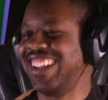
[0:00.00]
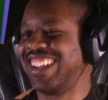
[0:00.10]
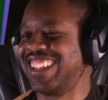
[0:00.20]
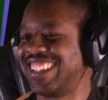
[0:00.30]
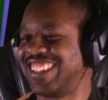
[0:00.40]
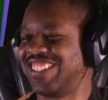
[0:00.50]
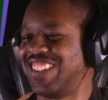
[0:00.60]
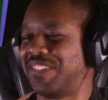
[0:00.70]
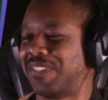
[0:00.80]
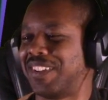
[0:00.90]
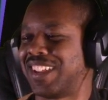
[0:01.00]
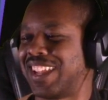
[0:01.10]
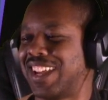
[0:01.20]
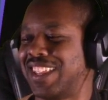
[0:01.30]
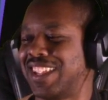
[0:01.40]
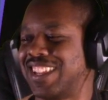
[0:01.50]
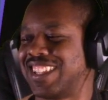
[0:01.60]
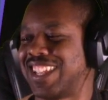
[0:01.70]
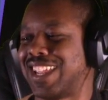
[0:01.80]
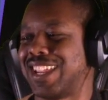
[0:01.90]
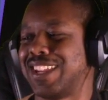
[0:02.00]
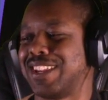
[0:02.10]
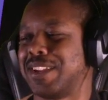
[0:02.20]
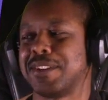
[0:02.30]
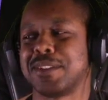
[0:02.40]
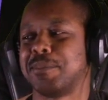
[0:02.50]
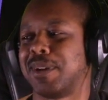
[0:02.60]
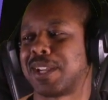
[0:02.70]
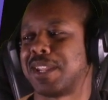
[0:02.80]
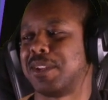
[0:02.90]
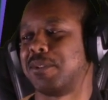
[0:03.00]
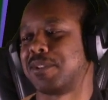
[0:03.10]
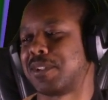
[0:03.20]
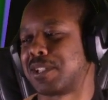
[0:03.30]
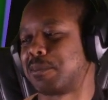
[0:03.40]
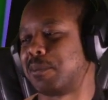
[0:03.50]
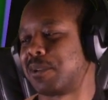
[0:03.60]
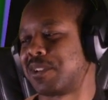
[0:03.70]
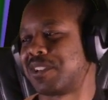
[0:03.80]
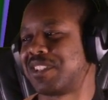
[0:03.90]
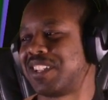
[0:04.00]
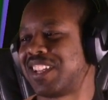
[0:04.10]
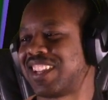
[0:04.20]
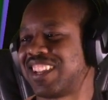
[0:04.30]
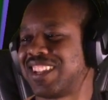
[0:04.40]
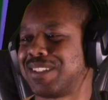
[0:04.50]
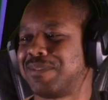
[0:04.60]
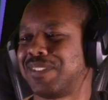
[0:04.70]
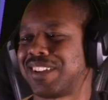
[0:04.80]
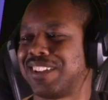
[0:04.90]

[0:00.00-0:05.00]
This is really funny how they just say they're just mocking Dorothy Explorer shit. It's fucking